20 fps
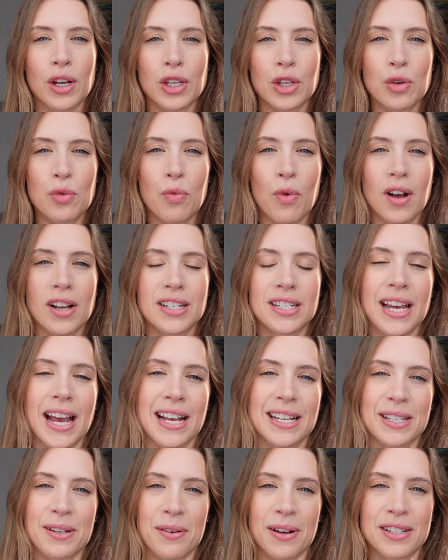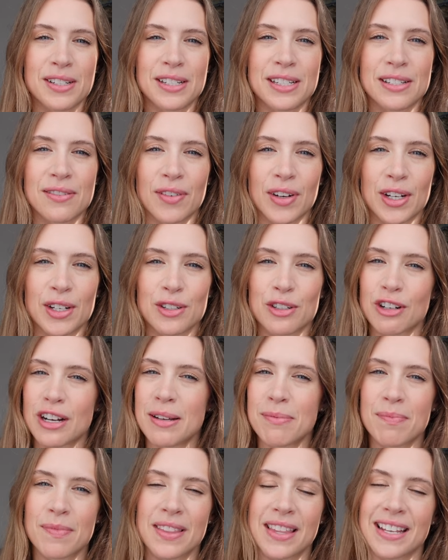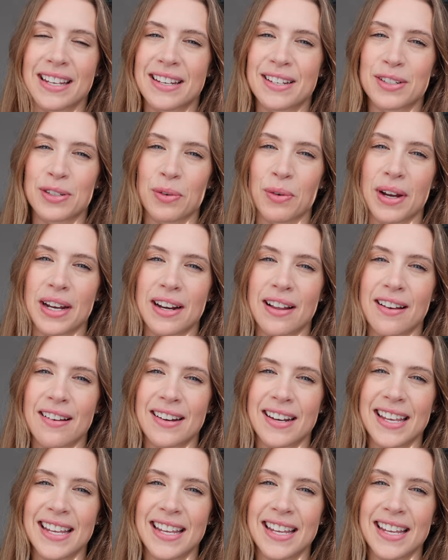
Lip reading: you want to ask questions for your trip, then join on